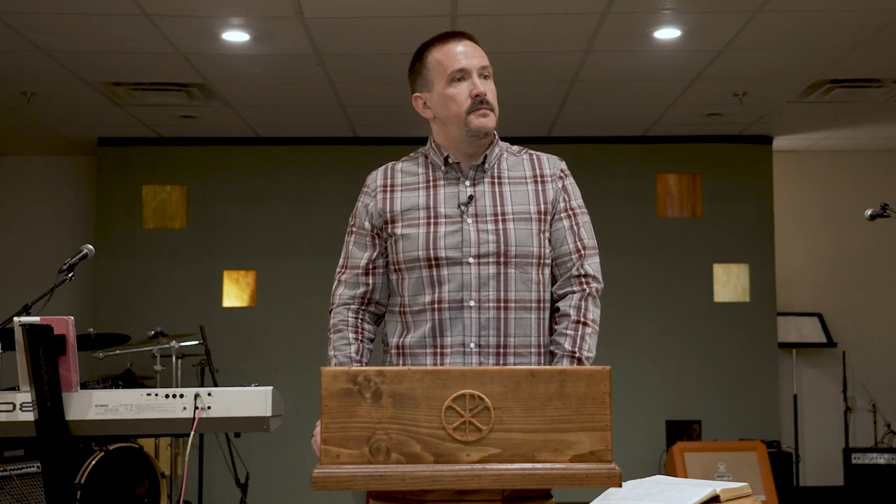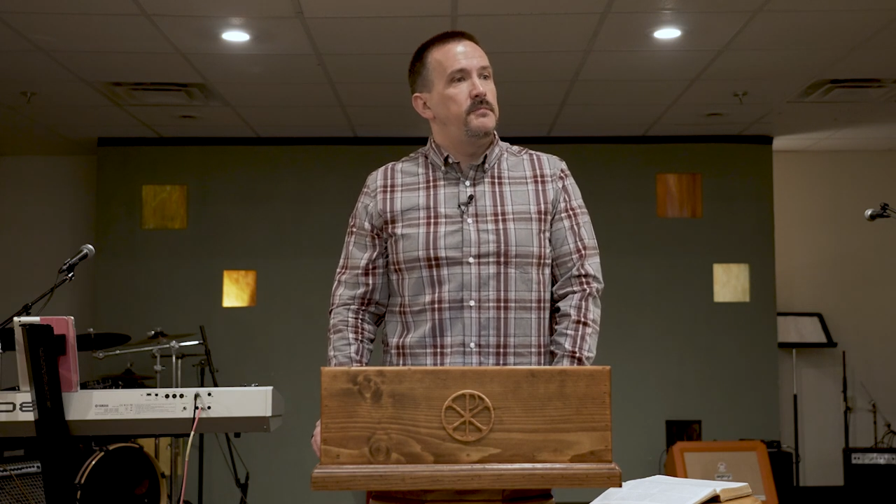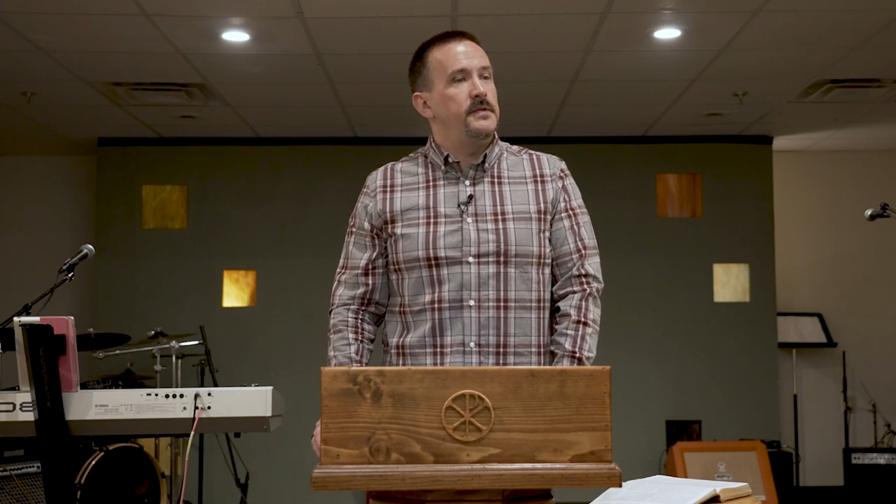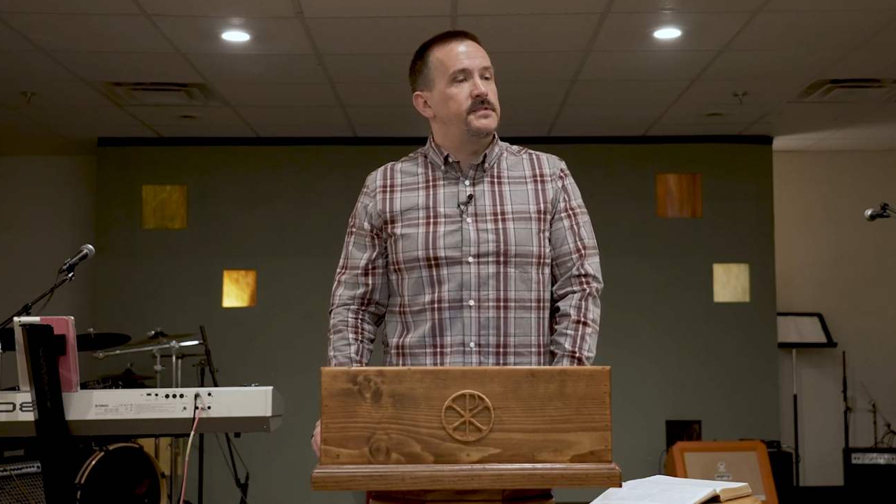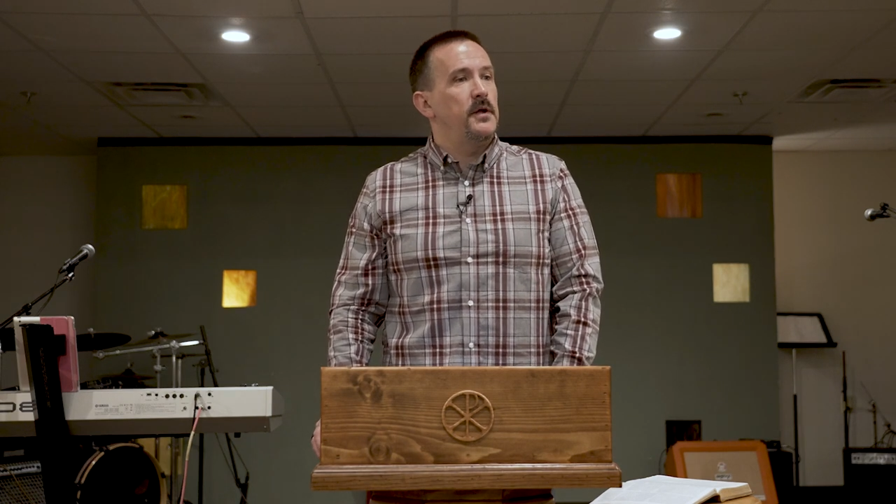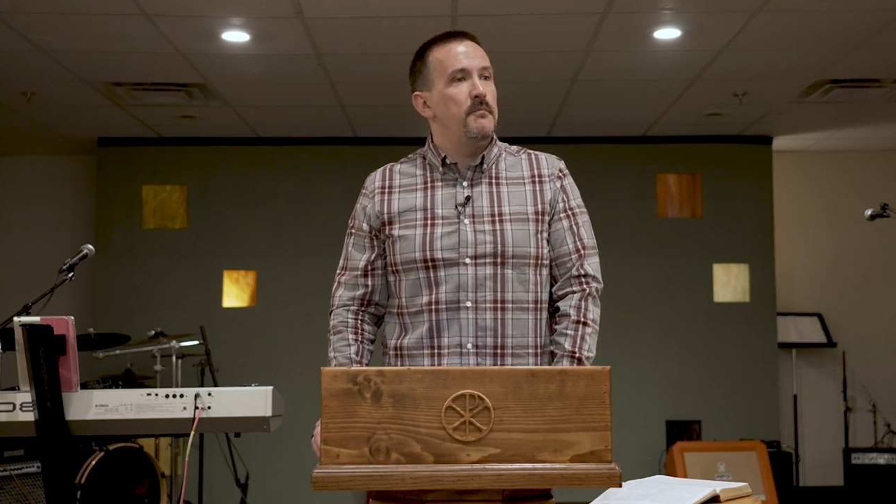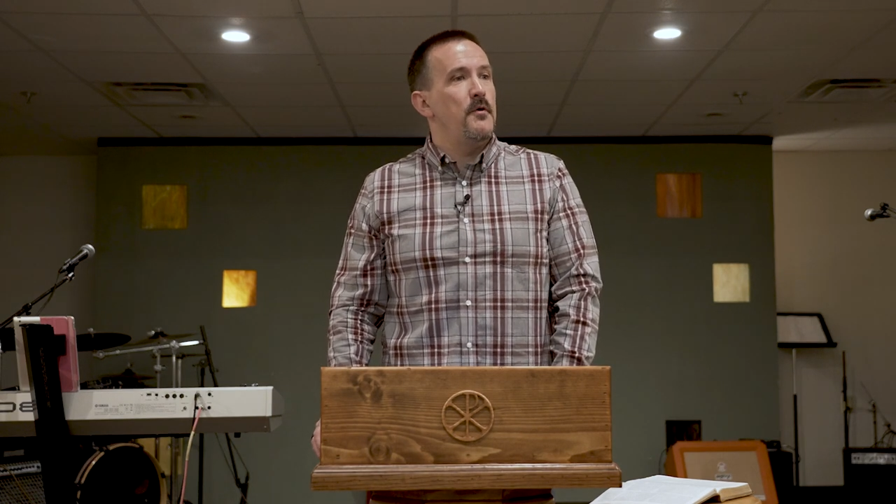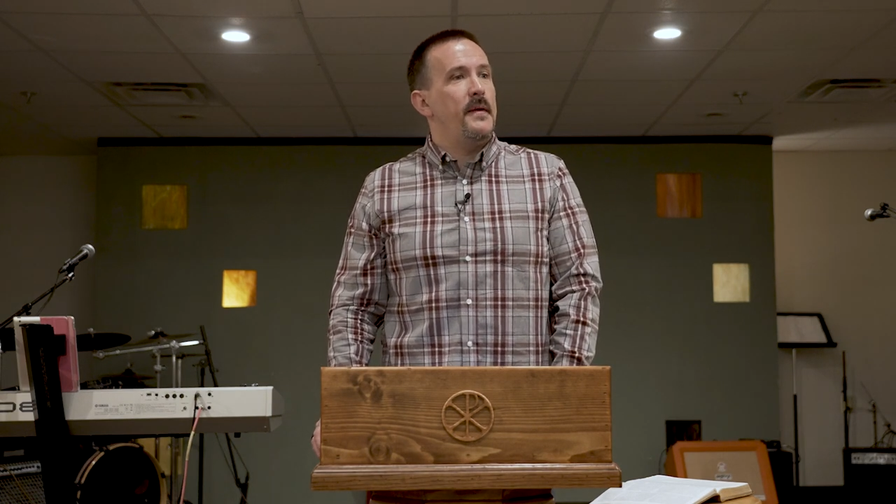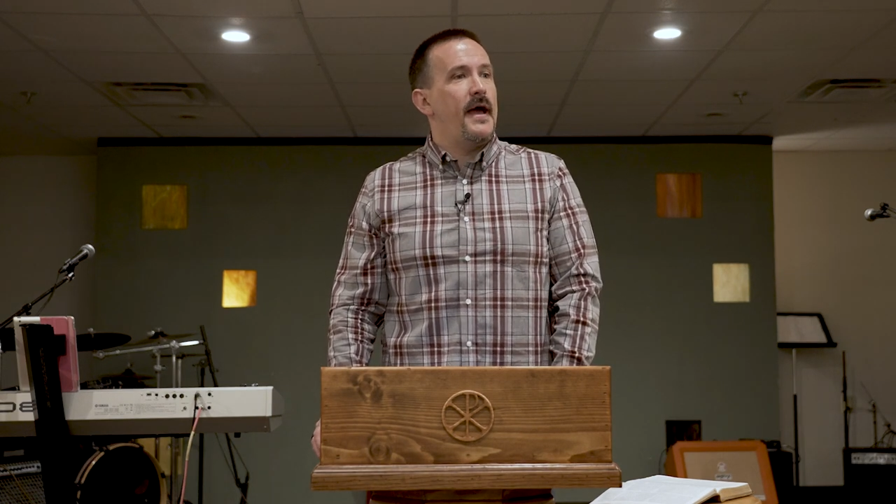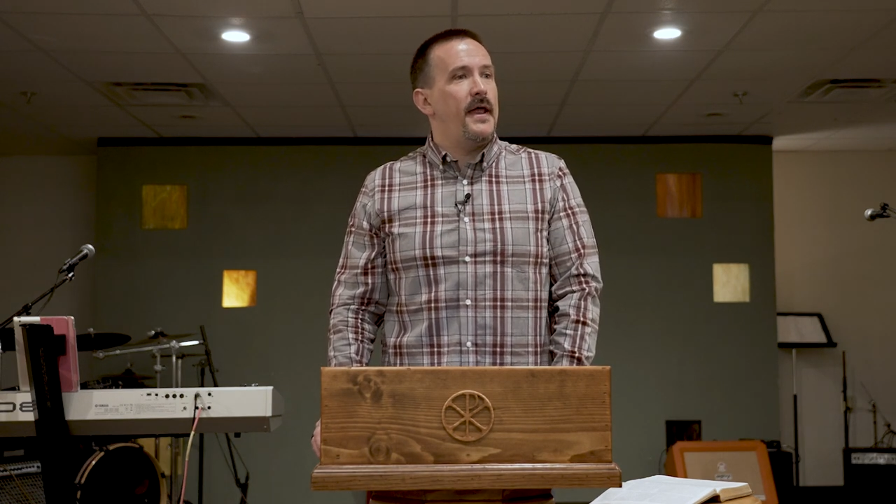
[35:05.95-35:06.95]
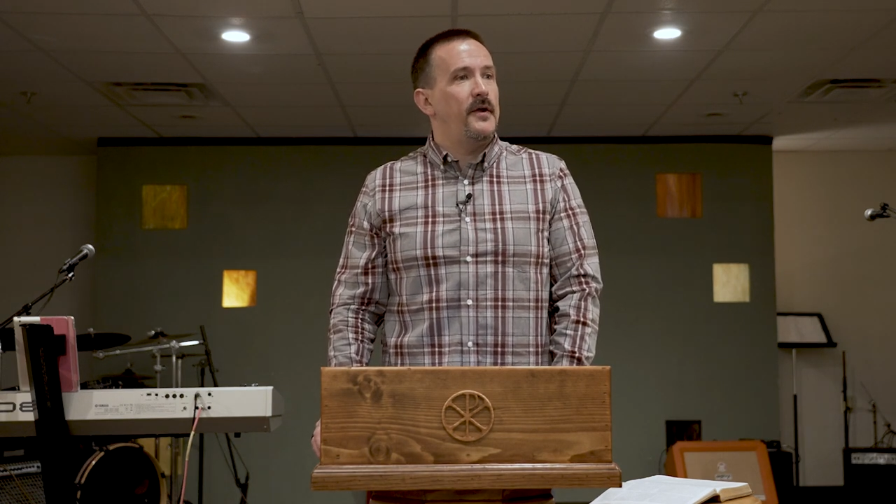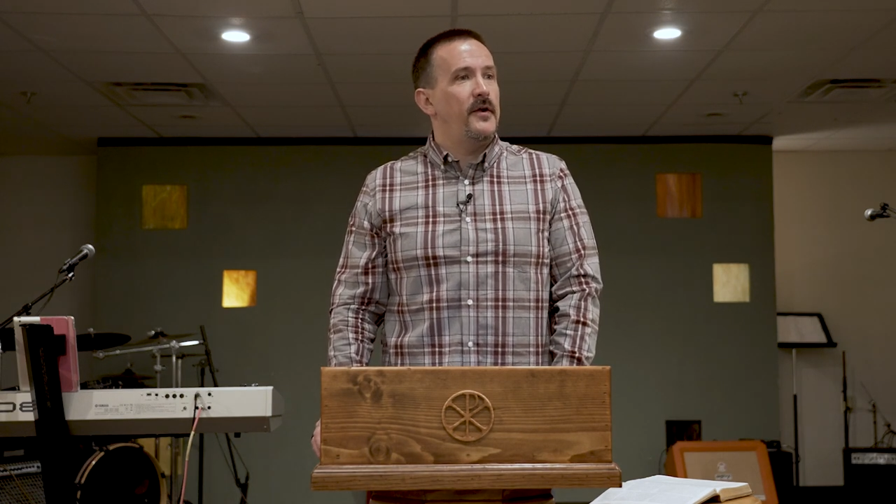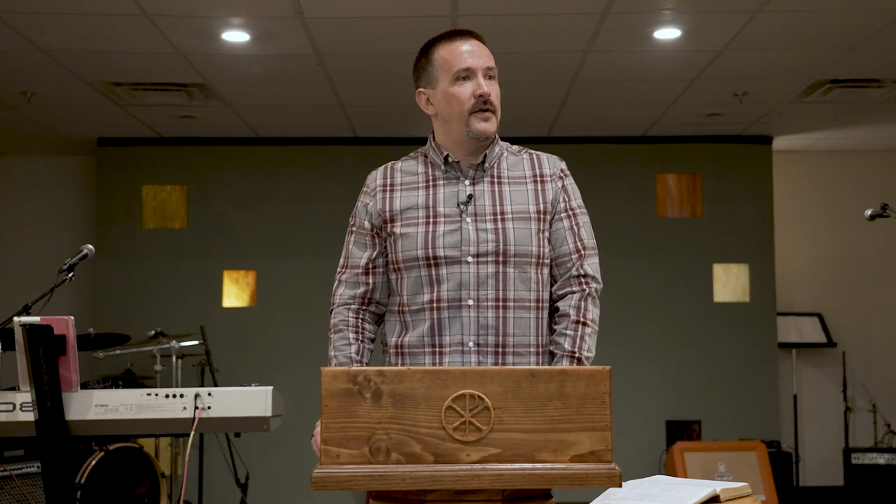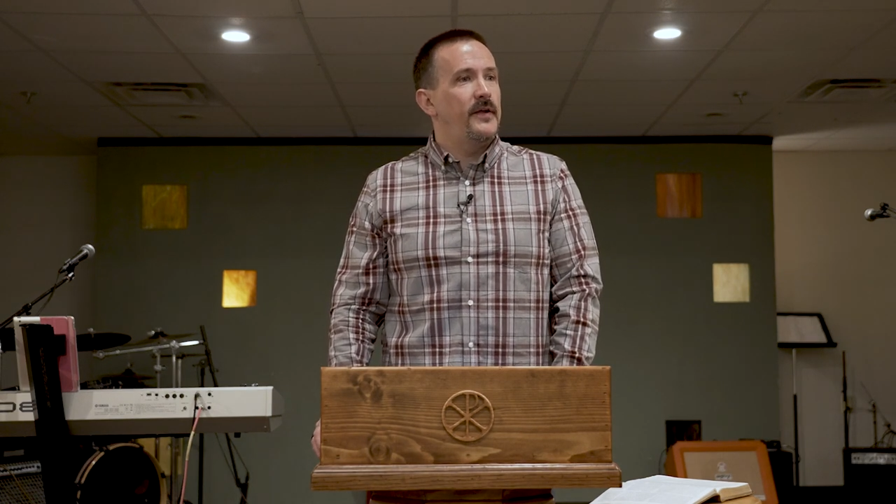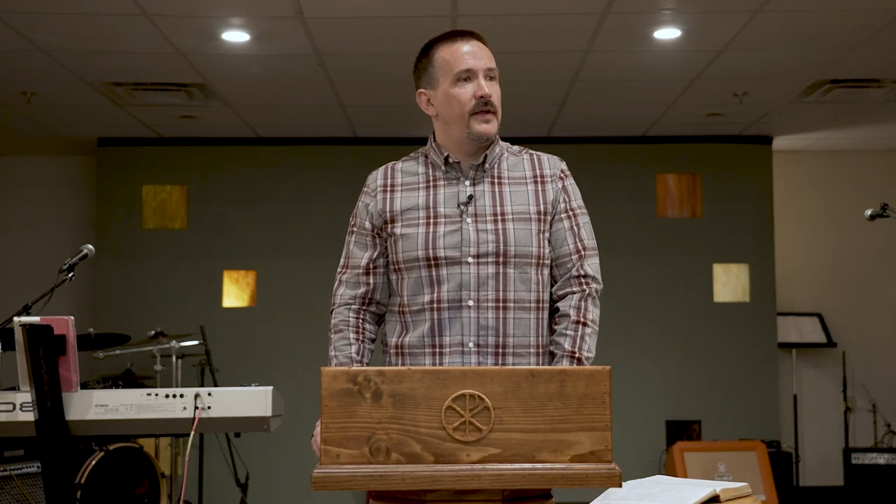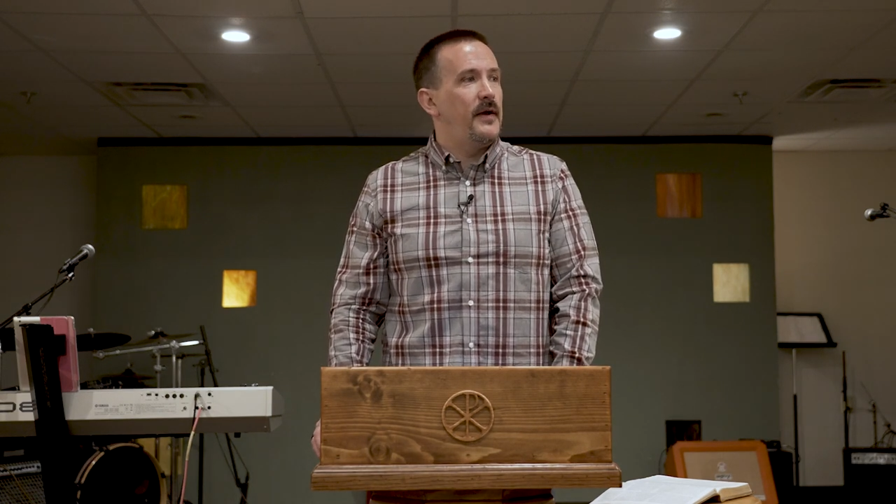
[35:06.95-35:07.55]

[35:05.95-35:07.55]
Please don't boot me out of here.